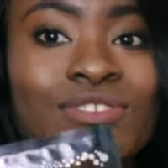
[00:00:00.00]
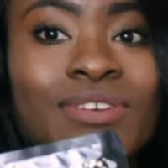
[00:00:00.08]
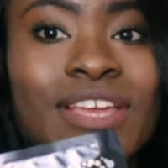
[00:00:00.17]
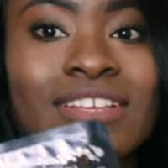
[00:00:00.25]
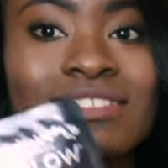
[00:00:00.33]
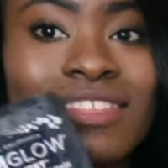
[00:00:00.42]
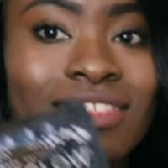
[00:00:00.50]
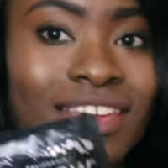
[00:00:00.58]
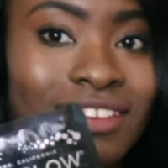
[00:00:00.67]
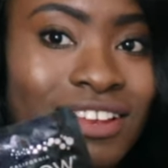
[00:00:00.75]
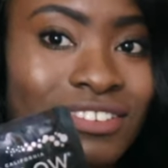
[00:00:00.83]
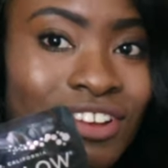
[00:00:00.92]
So yes,
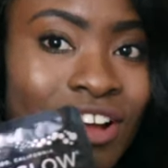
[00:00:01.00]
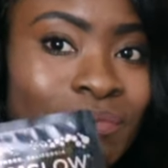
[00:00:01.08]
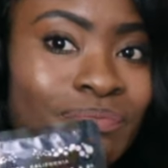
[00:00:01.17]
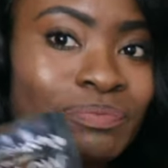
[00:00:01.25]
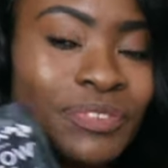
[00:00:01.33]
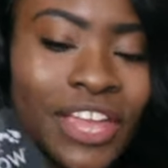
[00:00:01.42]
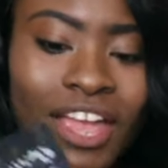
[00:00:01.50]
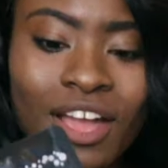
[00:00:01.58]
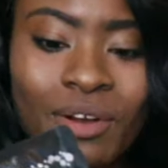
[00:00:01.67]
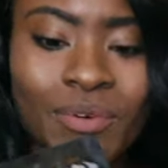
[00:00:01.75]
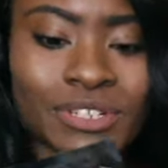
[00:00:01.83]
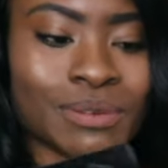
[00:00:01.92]
they did come,
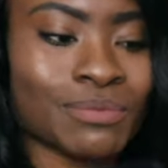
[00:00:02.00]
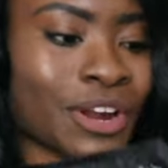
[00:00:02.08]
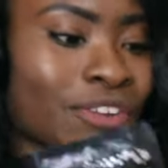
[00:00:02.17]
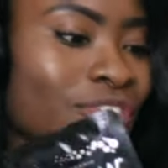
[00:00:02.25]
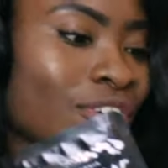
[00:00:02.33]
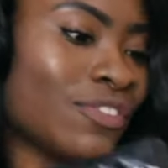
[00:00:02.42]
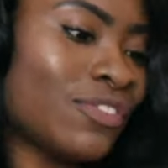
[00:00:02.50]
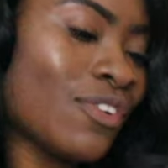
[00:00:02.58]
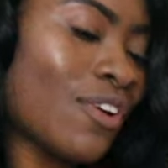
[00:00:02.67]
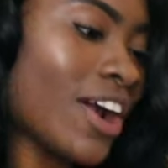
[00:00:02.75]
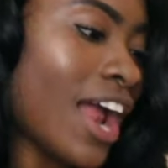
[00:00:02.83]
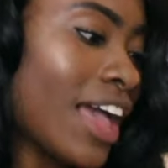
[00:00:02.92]
which I'm grateful
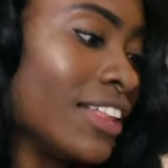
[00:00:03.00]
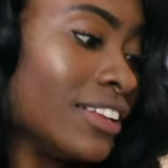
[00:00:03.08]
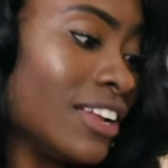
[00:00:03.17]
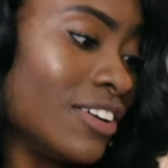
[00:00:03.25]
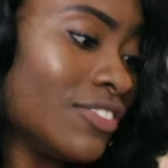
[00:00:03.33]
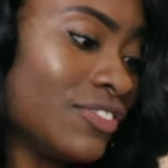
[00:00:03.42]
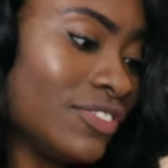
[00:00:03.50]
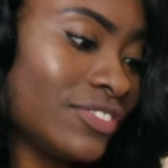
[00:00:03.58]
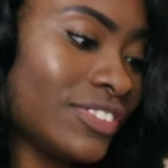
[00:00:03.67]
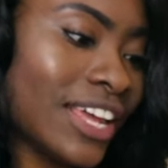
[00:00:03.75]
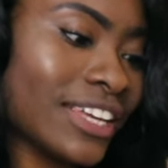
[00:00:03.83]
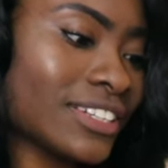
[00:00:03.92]
for. I love
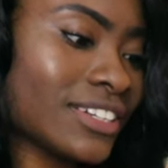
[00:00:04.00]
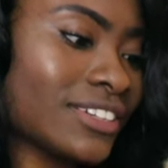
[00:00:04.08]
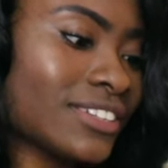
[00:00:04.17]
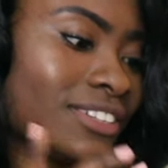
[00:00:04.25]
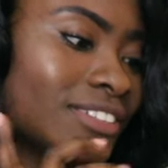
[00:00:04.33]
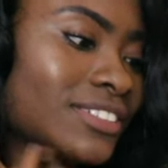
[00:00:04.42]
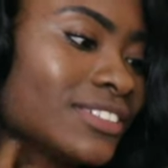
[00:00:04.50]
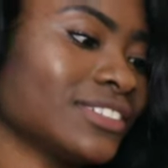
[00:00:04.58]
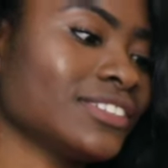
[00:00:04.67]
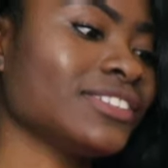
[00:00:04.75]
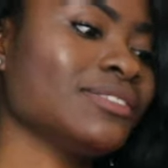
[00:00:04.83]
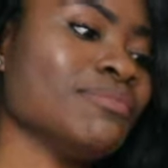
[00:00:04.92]
like
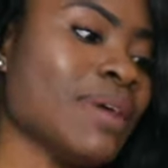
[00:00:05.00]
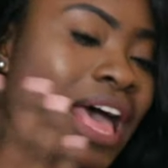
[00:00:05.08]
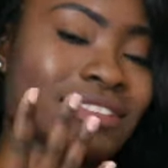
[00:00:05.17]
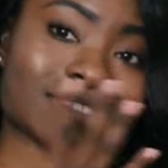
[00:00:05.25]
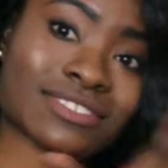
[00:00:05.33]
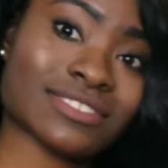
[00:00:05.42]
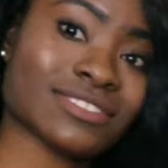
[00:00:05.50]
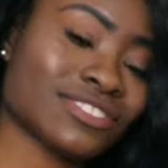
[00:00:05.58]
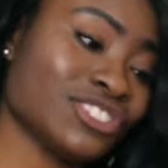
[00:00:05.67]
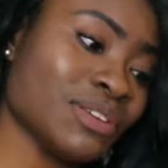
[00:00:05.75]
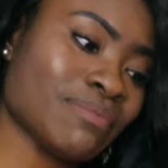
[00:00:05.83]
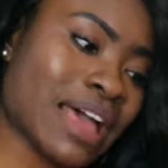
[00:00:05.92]
masks,
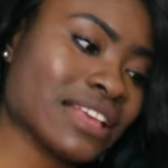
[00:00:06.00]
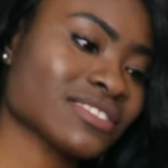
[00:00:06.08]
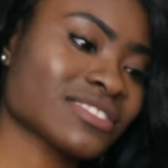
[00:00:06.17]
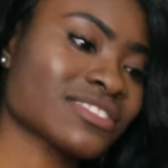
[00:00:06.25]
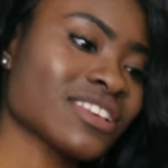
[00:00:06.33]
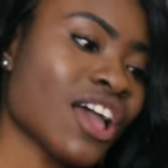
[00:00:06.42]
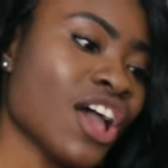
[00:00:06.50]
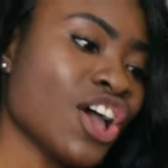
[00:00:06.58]
sheet masks.